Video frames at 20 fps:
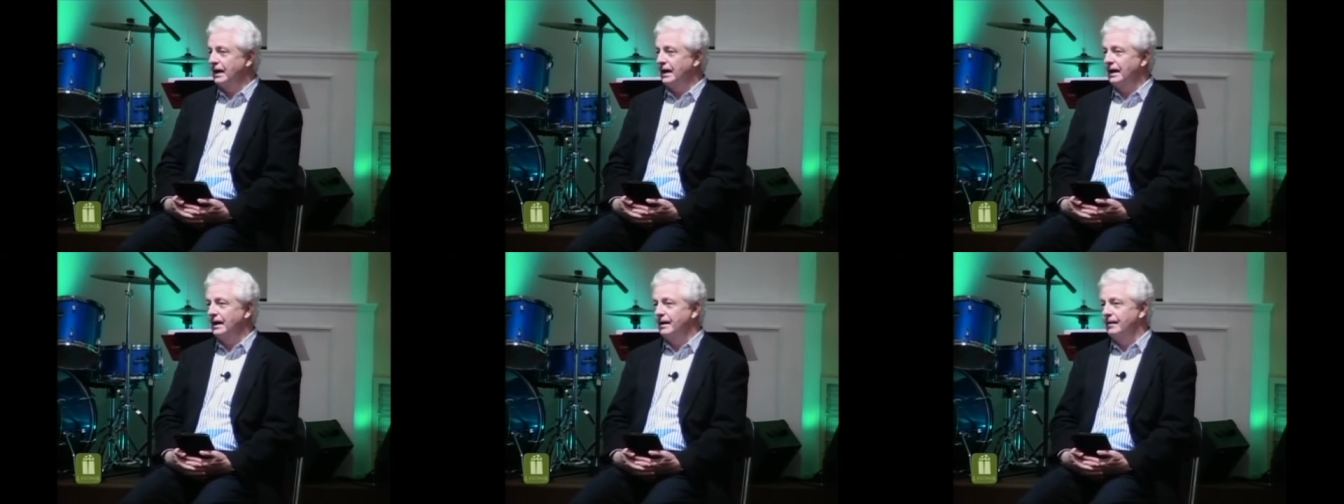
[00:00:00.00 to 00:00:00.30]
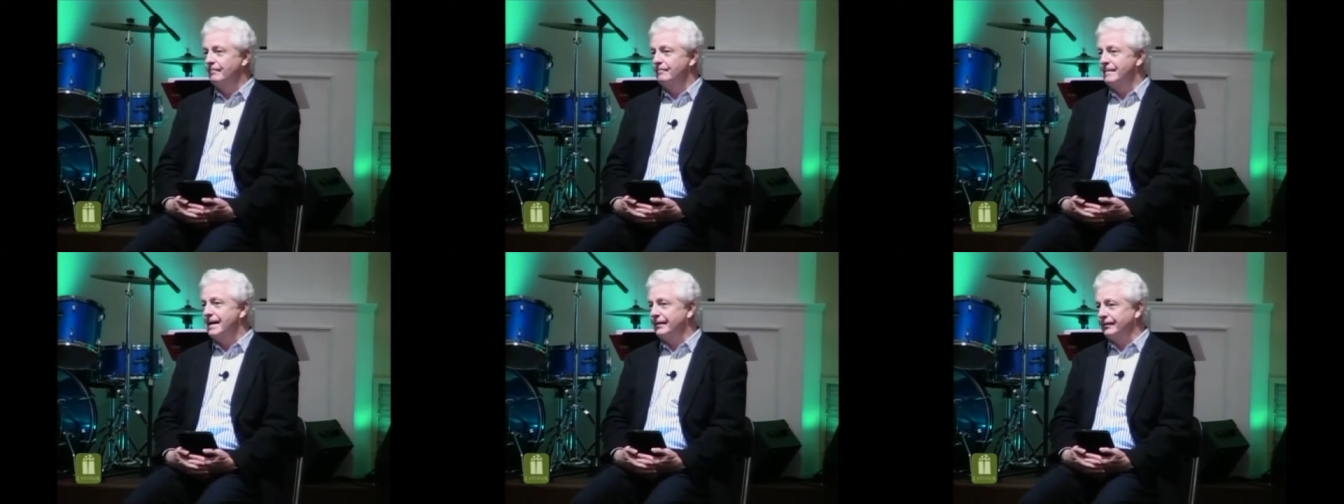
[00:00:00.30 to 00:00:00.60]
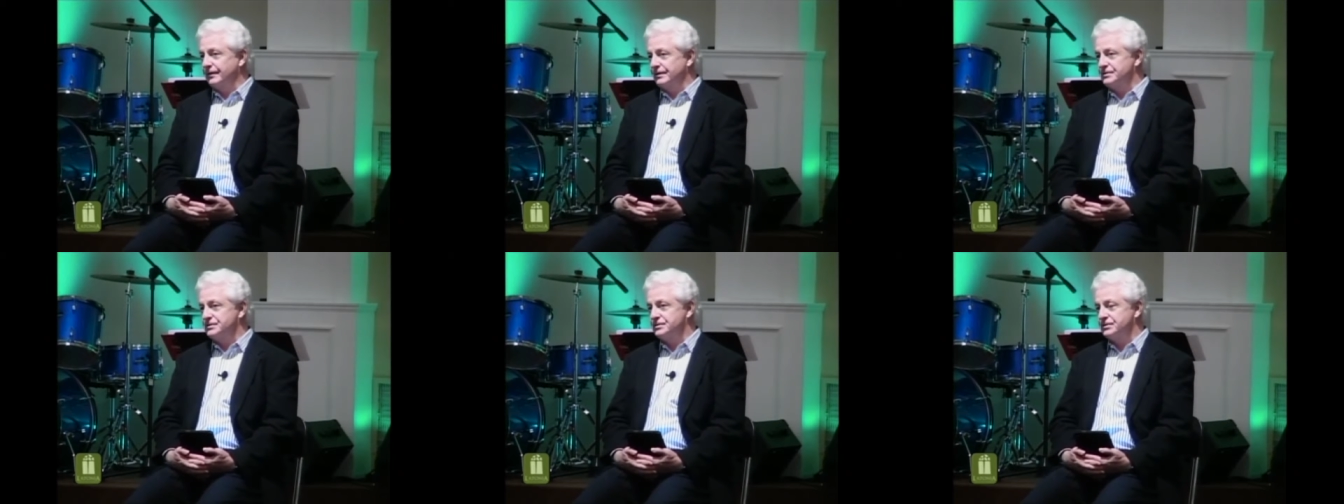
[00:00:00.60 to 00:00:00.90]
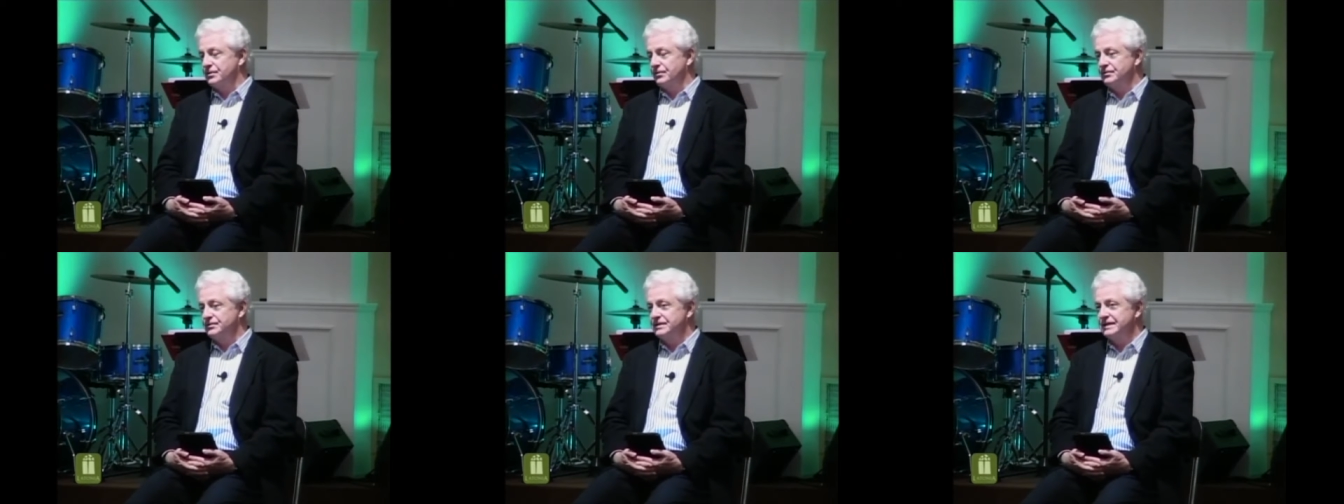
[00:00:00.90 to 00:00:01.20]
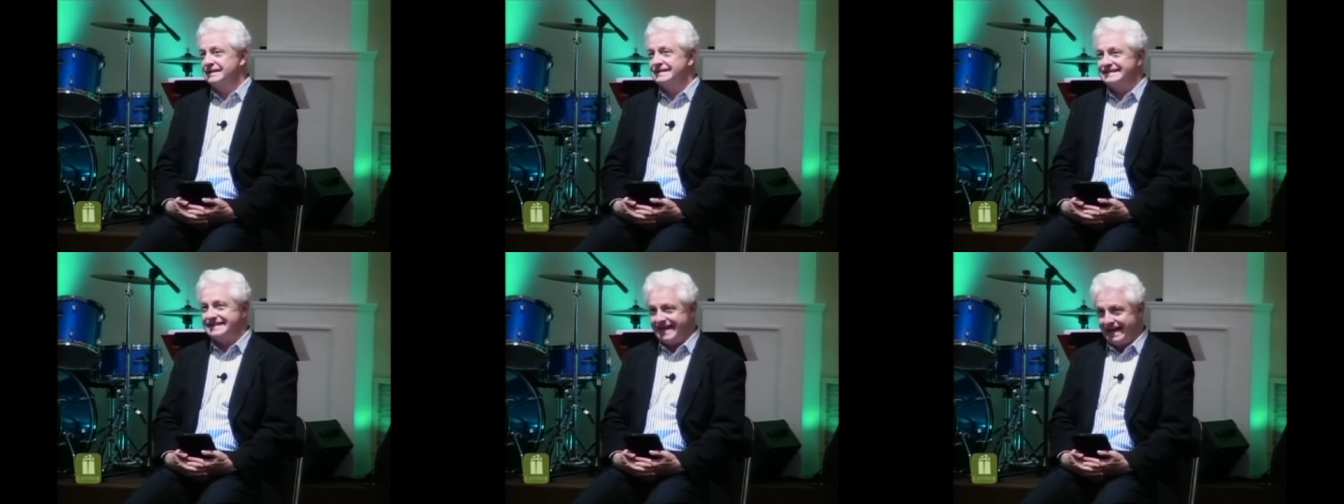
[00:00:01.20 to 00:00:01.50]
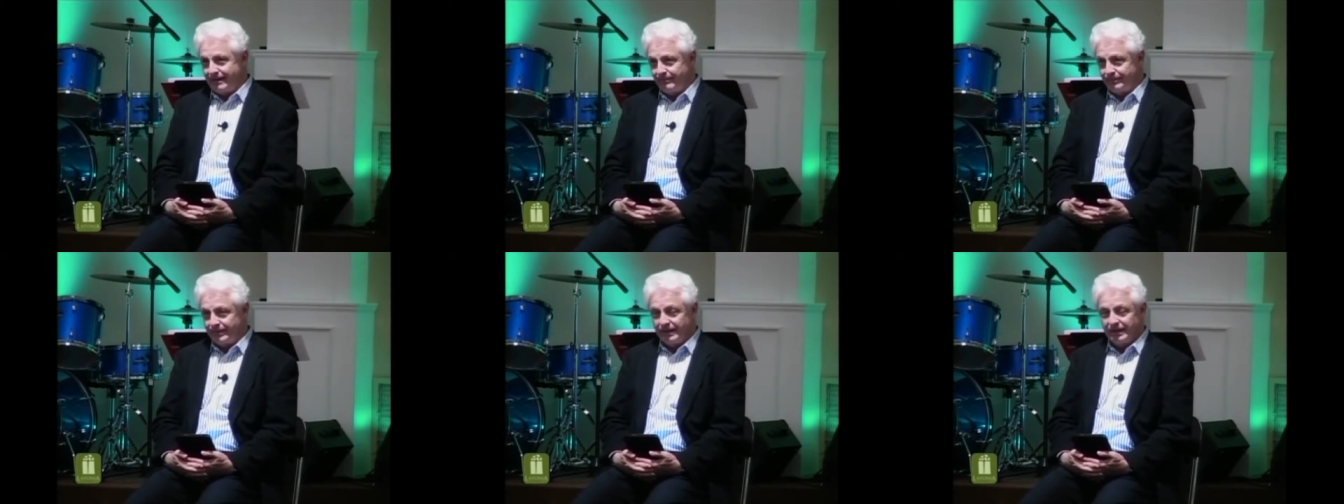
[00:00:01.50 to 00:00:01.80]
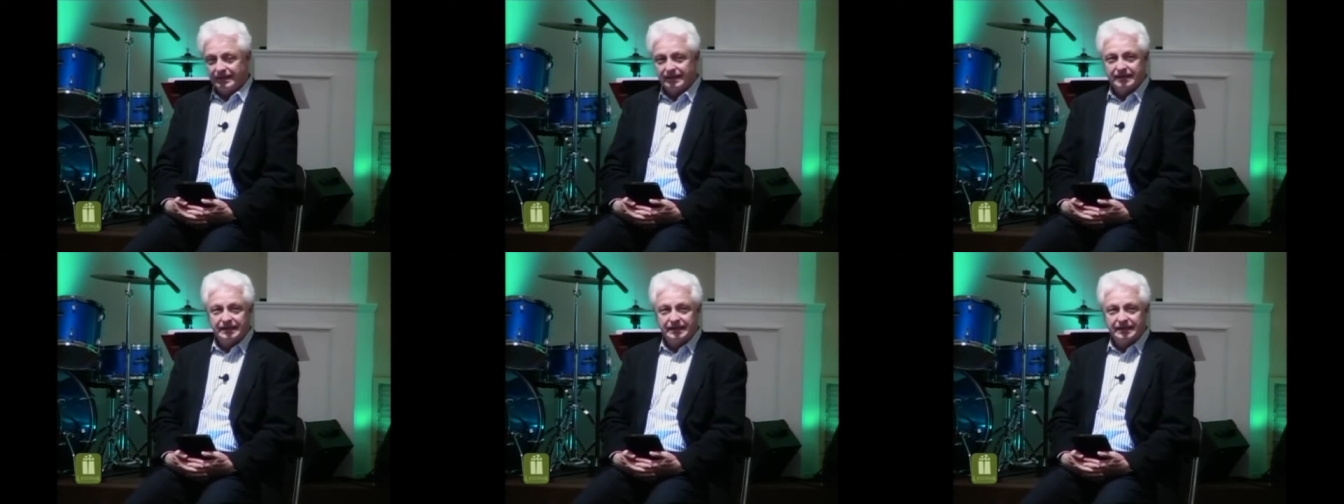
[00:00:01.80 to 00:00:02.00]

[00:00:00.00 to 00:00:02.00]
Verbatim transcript: uh, Methodist Church in Tampa,